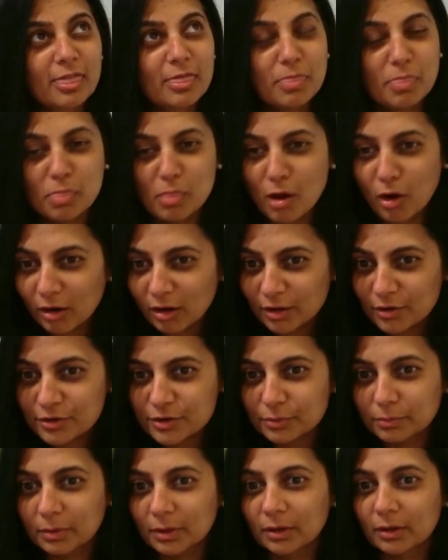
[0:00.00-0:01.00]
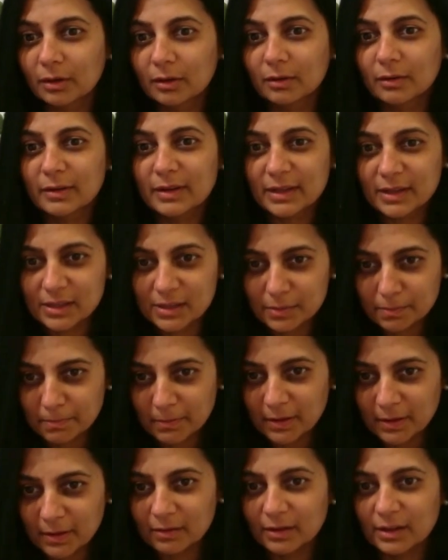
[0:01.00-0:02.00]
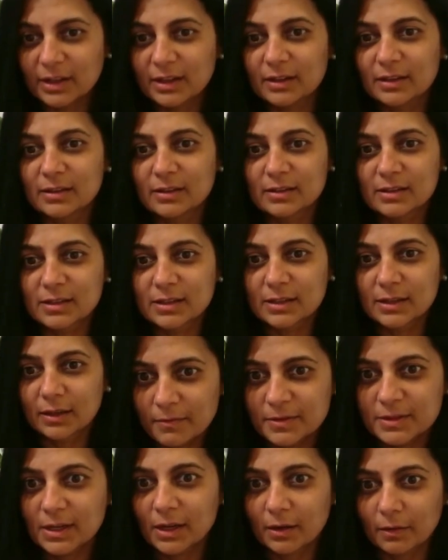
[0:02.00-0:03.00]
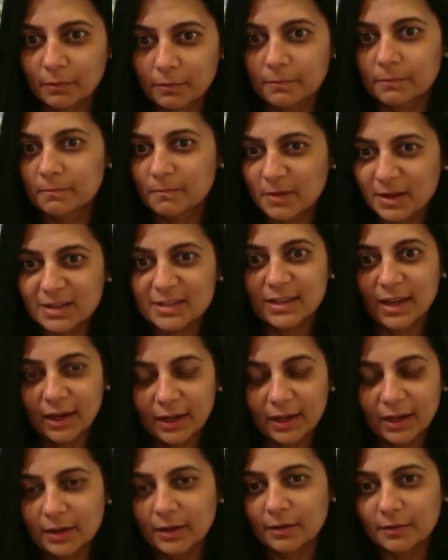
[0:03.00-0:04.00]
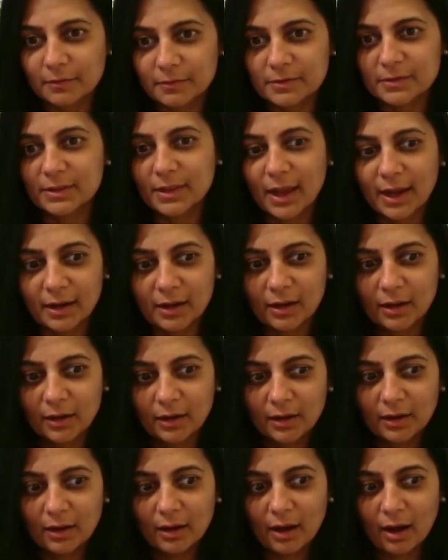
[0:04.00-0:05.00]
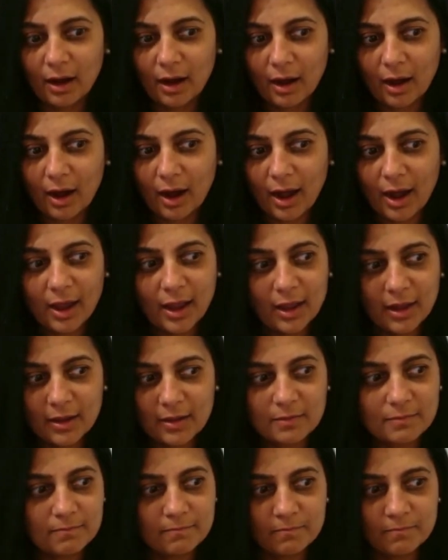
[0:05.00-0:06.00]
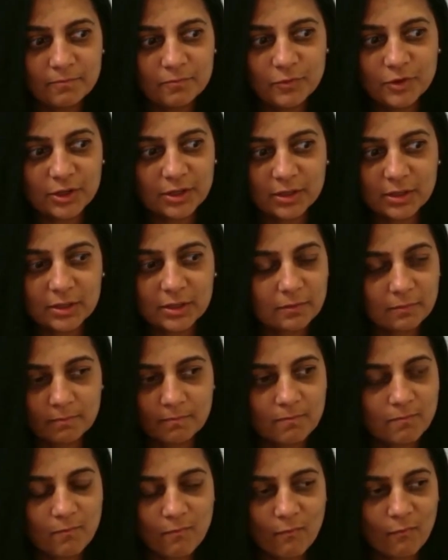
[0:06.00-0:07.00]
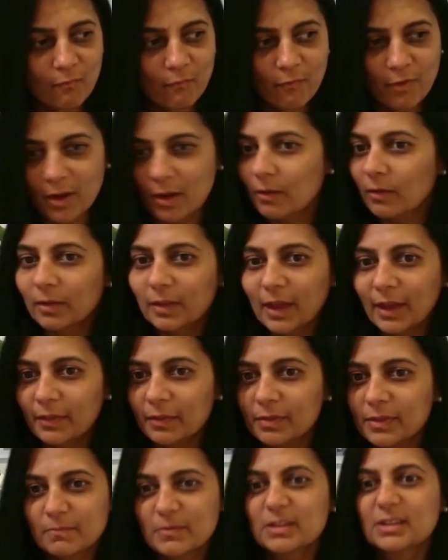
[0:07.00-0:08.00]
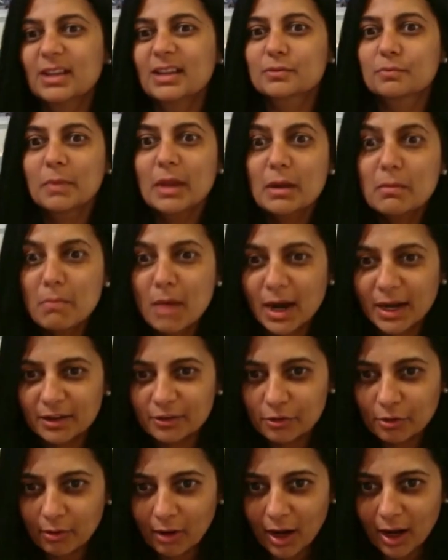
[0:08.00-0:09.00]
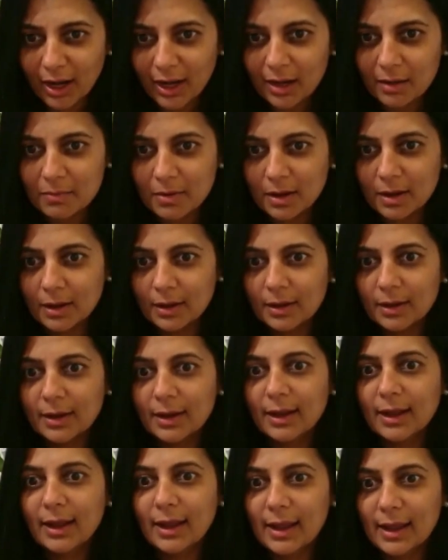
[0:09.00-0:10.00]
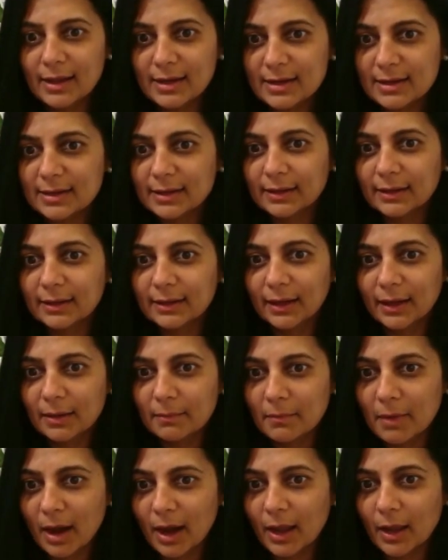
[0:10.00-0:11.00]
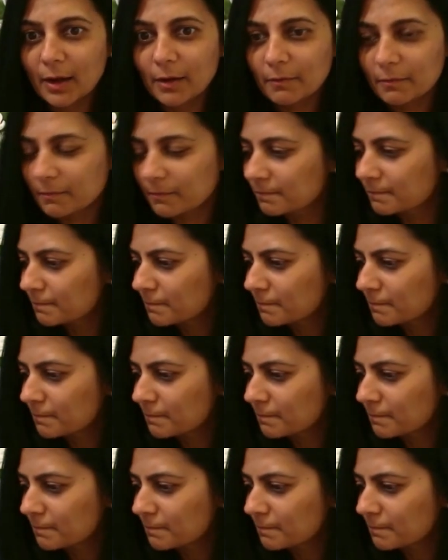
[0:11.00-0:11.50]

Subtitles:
knowledgeable, experienced set of executives that I just feel that this has been my tribe. Anytime I have